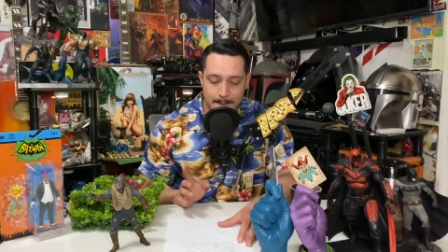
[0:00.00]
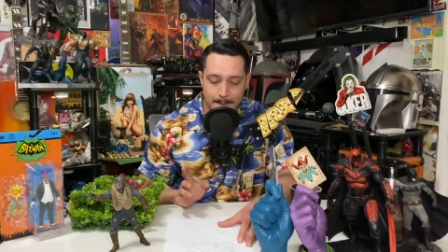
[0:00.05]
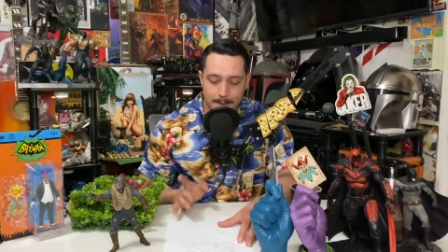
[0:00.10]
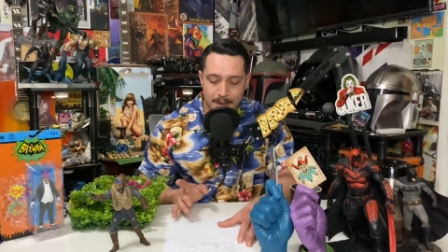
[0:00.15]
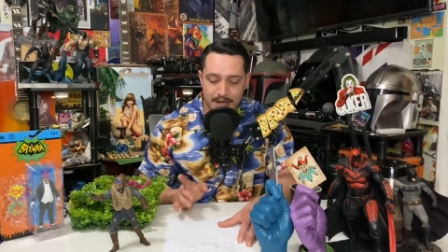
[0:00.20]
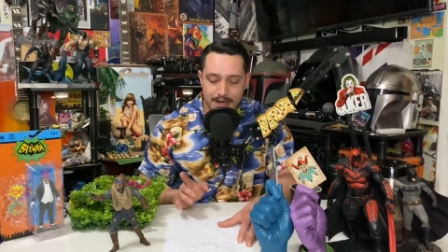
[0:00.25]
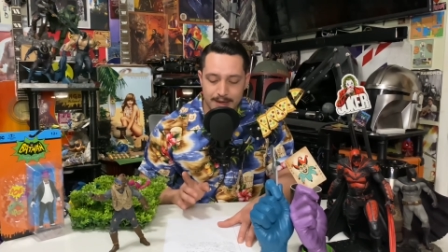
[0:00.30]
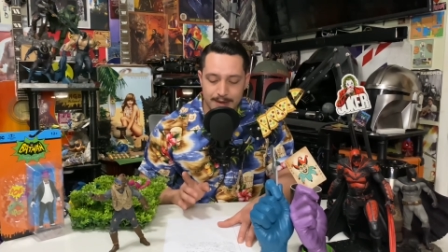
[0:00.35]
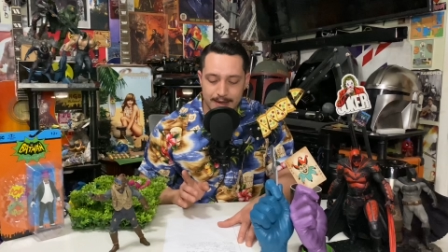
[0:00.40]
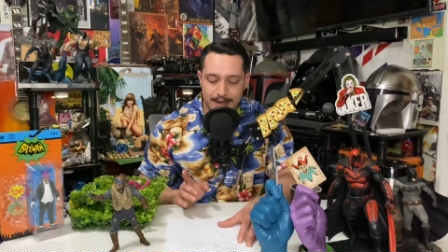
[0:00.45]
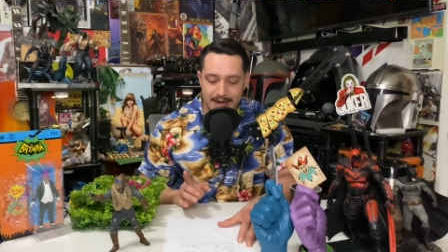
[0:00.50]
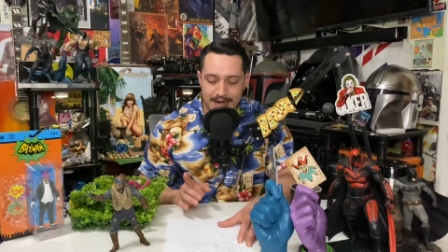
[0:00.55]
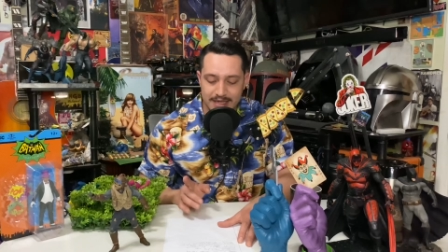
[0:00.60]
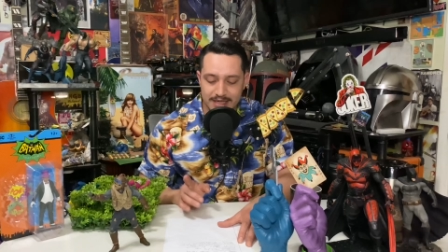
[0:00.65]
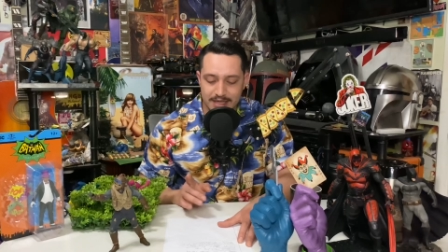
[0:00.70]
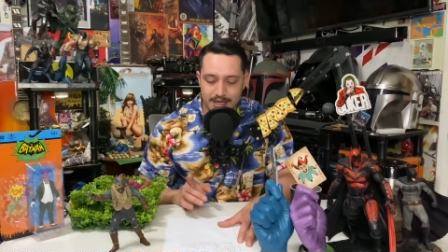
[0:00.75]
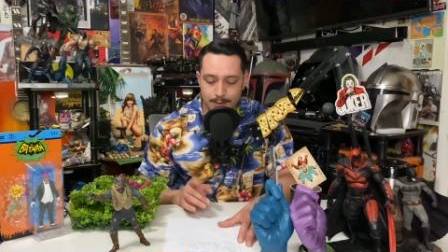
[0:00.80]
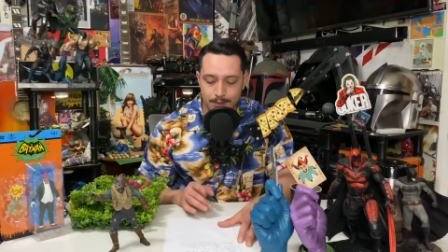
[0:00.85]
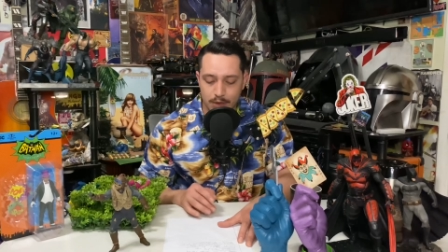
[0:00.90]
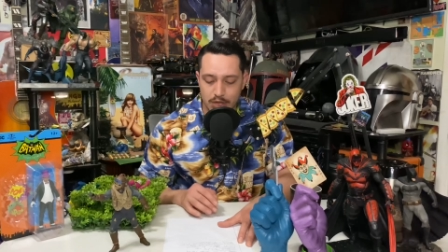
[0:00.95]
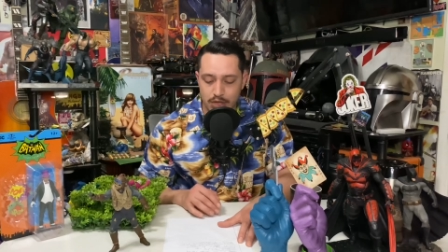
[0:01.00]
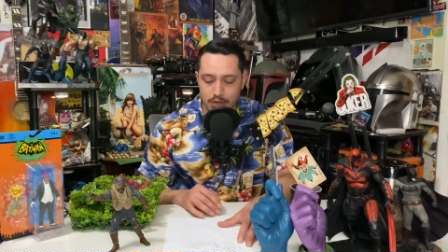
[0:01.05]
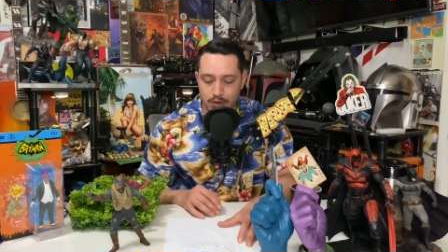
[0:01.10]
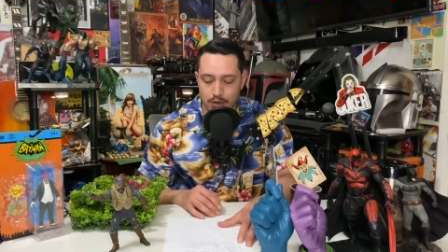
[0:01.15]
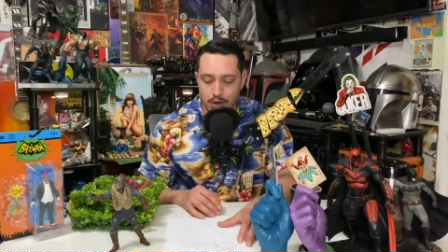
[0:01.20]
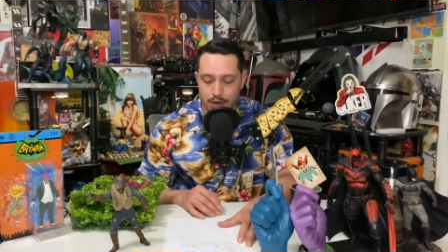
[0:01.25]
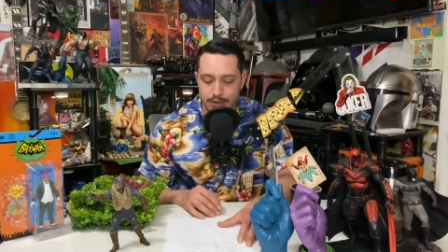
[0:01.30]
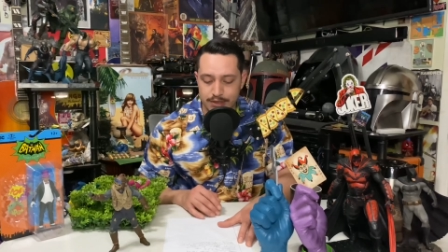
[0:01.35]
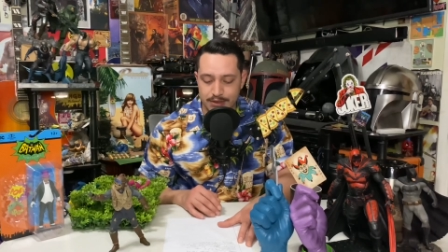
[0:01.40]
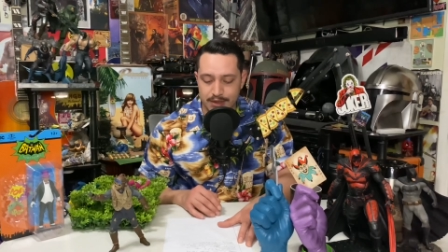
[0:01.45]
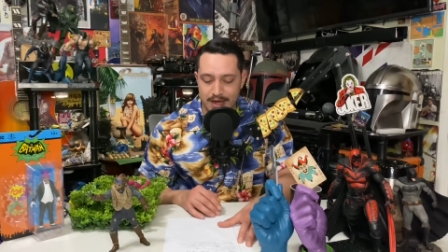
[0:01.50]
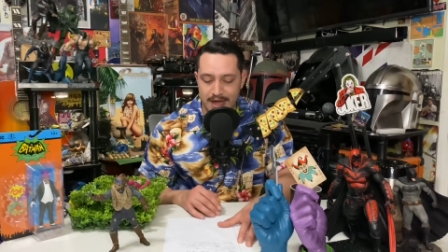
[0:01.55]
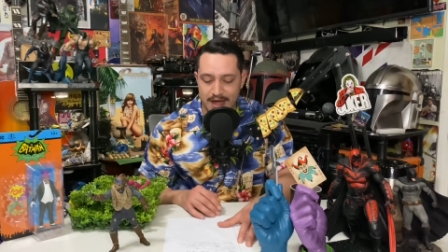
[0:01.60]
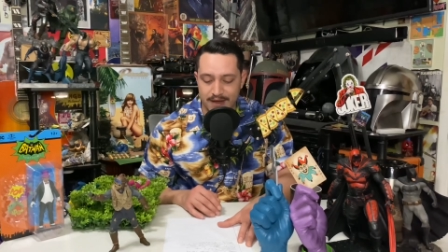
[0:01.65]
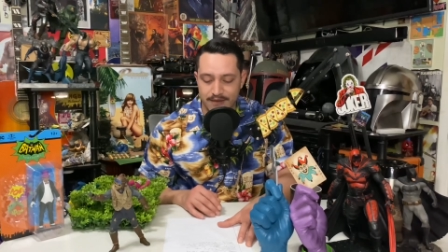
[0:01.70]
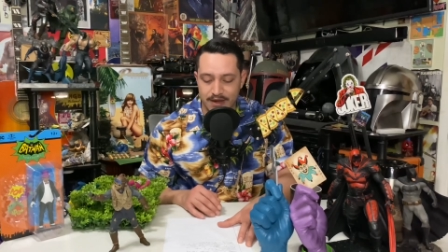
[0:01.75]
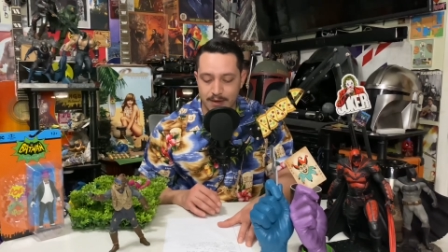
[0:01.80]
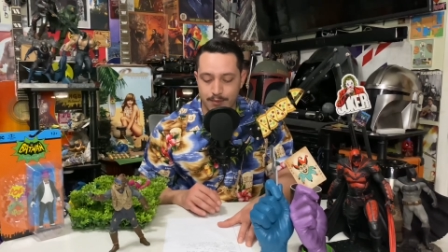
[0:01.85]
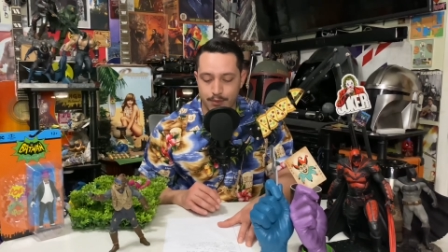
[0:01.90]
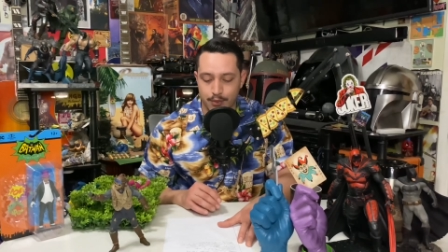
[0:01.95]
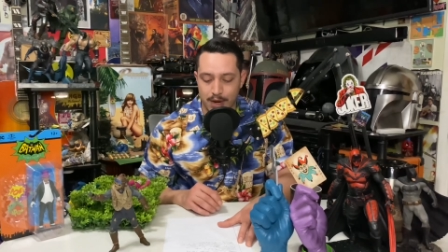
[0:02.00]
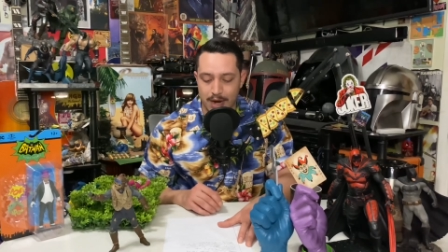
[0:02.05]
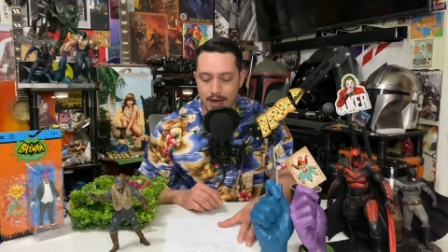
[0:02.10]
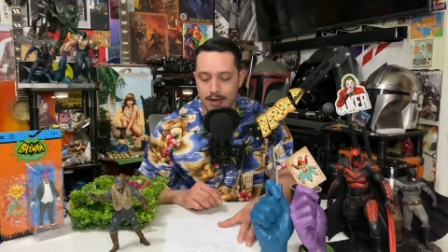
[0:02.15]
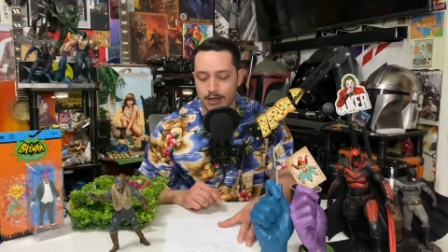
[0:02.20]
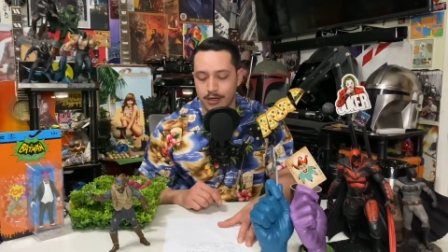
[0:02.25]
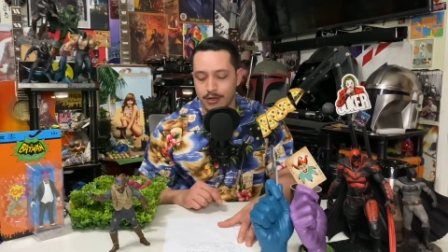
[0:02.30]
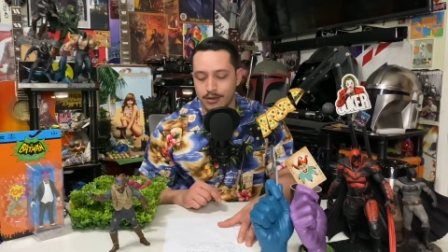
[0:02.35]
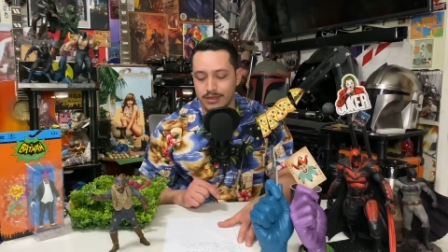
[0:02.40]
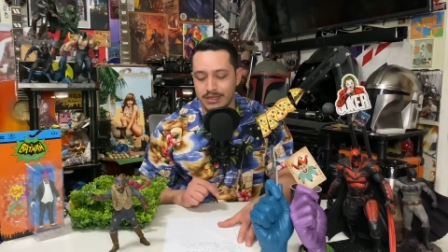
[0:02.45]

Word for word: But next up, we do also have a brand new